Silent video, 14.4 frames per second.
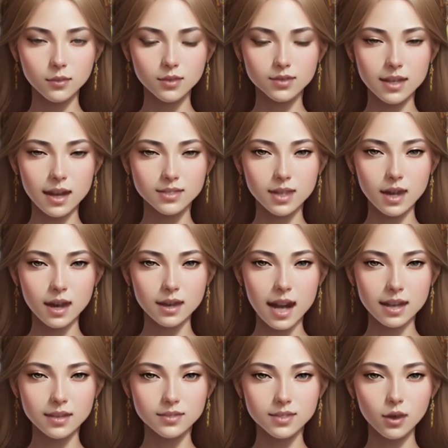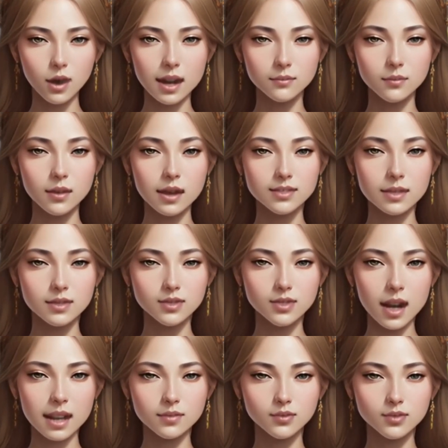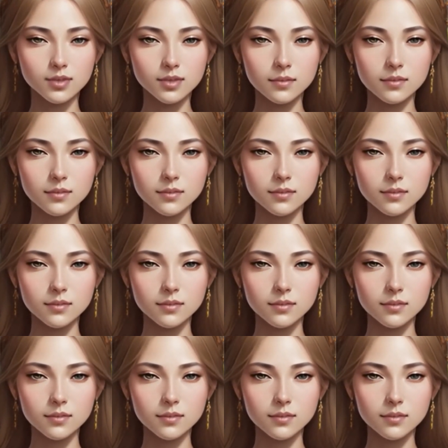respecting our legacy while embracing change.